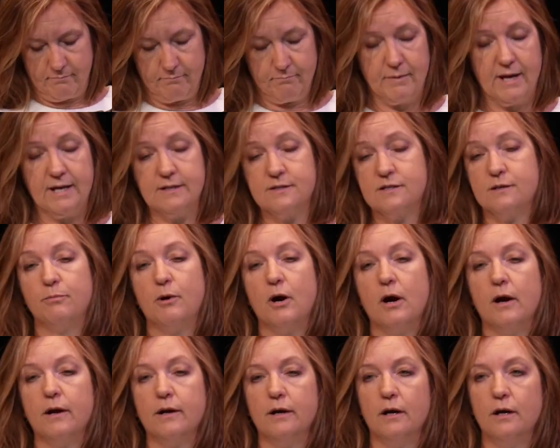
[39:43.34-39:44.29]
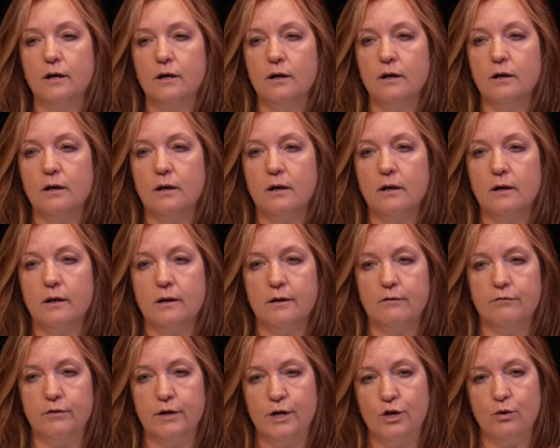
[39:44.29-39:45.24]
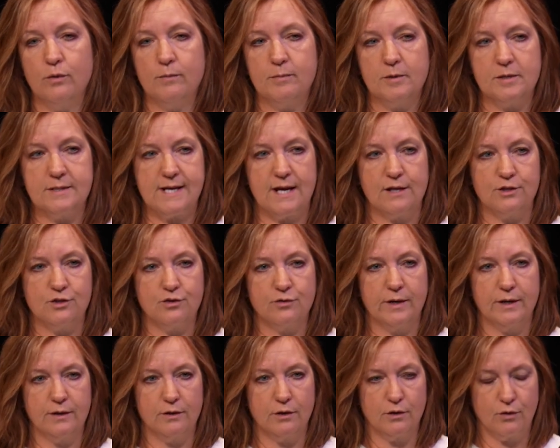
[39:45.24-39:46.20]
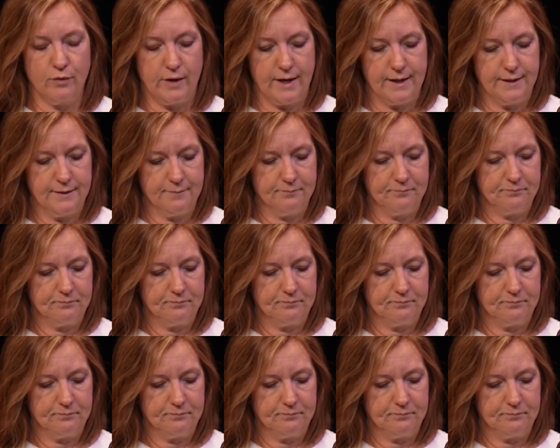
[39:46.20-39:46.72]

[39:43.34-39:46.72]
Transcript: based upon renewables entering the grid.